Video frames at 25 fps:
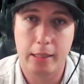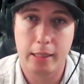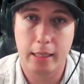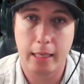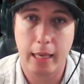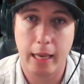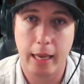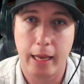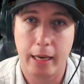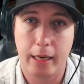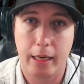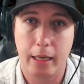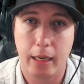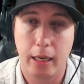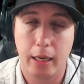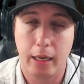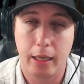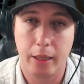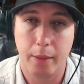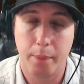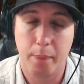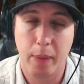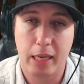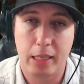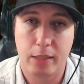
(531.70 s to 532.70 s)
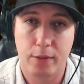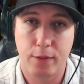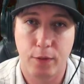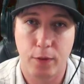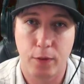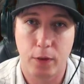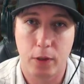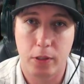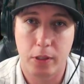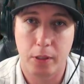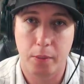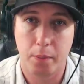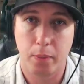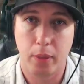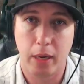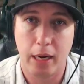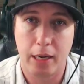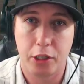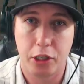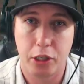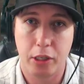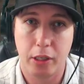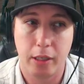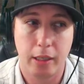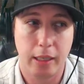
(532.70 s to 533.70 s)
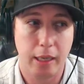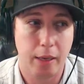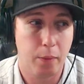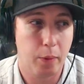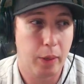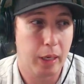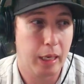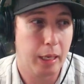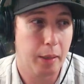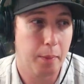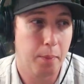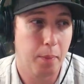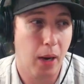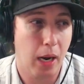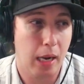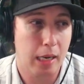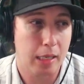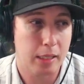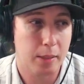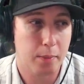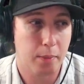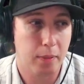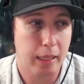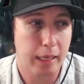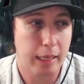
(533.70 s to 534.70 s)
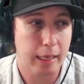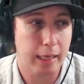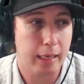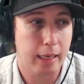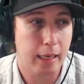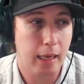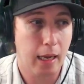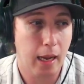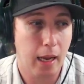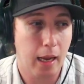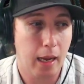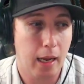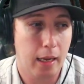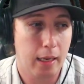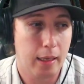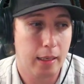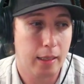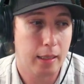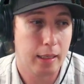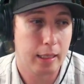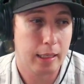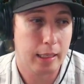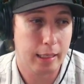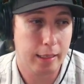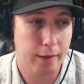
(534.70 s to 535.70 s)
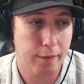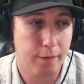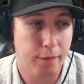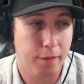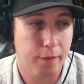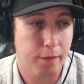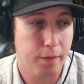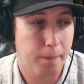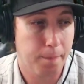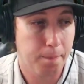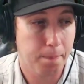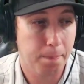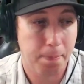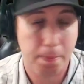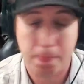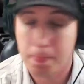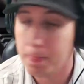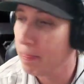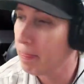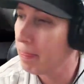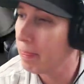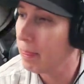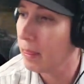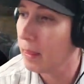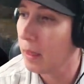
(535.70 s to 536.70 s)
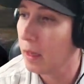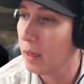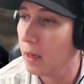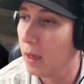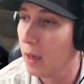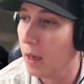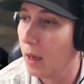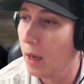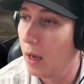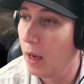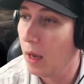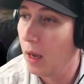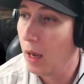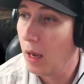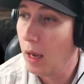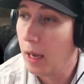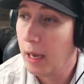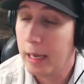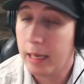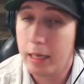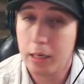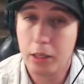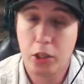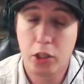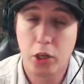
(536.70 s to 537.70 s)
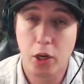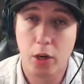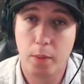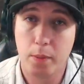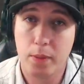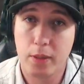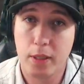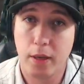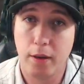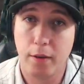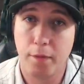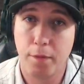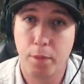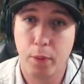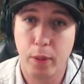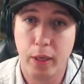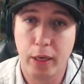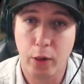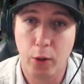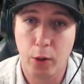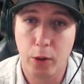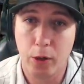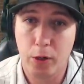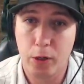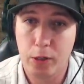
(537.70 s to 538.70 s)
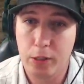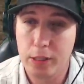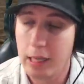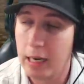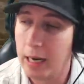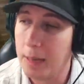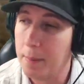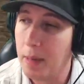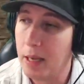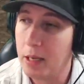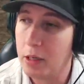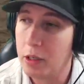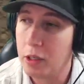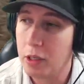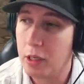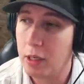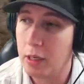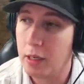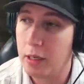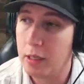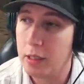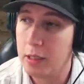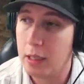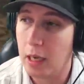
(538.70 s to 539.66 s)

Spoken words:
to get the best first impression that we can possibly give. In terms of pre-orders that I mentioned,